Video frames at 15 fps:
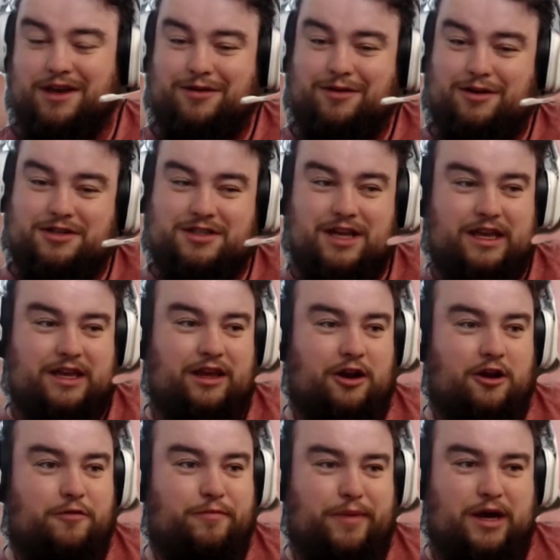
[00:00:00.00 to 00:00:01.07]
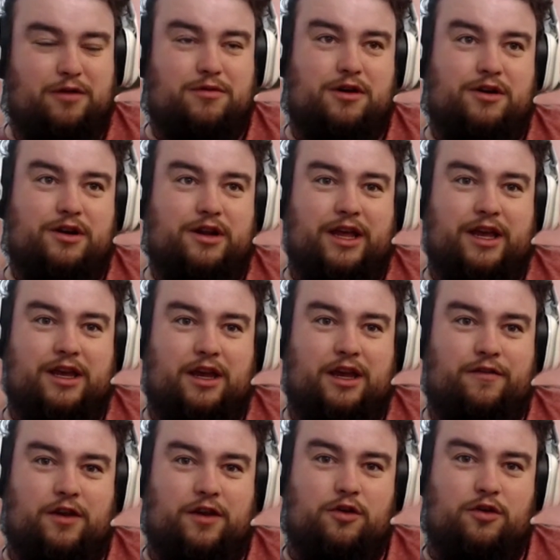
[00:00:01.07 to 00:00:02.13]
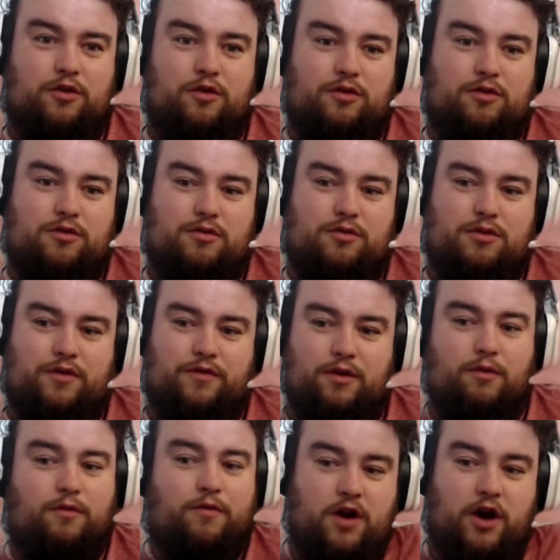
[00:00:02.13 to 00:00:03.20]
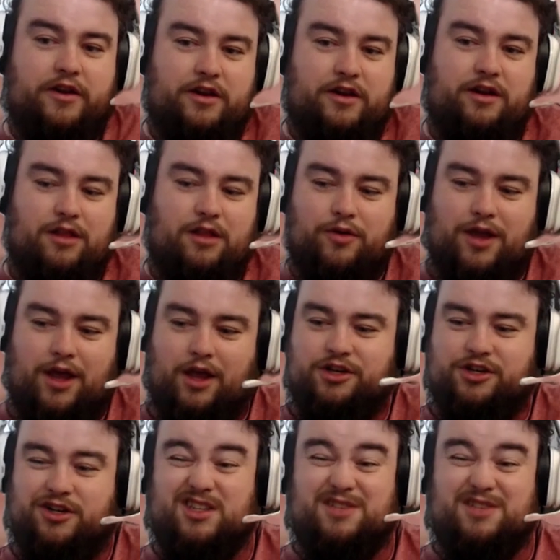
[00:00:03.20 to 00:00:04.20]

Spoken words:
Whereas, like, the Balrog, like, if you've got it in a location,